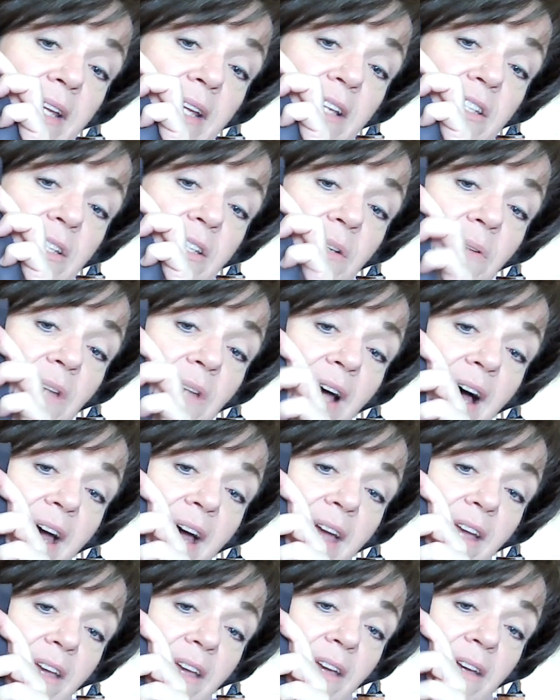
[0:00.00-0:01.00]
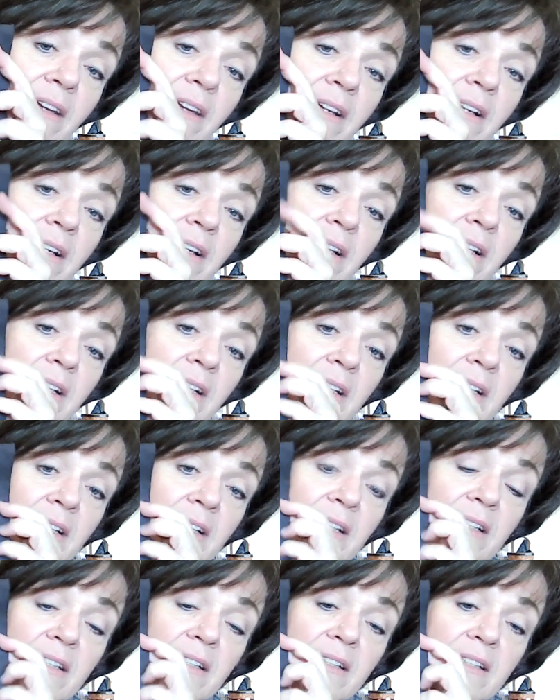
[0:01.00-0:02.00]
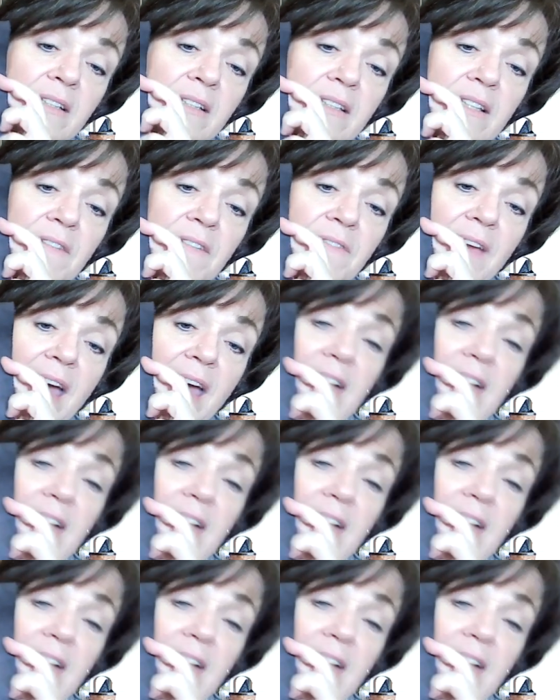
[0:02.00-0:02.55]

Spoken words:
do like the fact